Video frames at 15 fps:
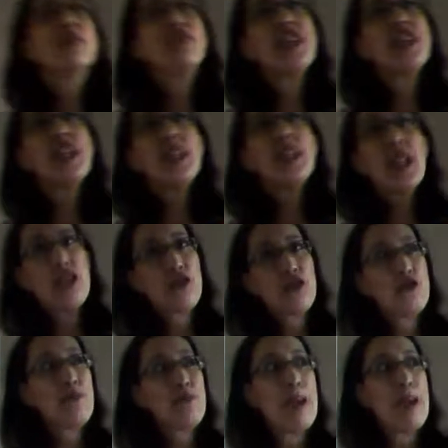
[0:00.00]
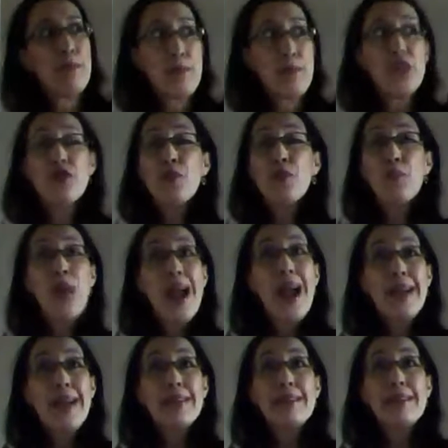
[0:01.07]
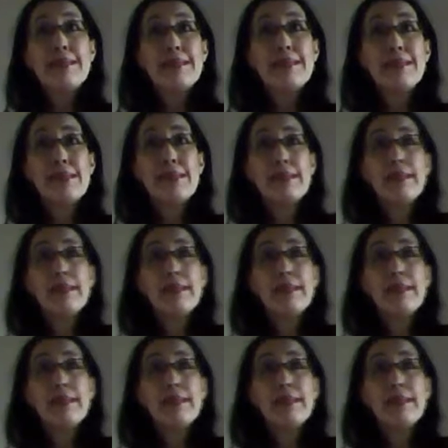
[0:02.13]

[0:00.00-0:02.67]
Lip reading: teenagers might be surprised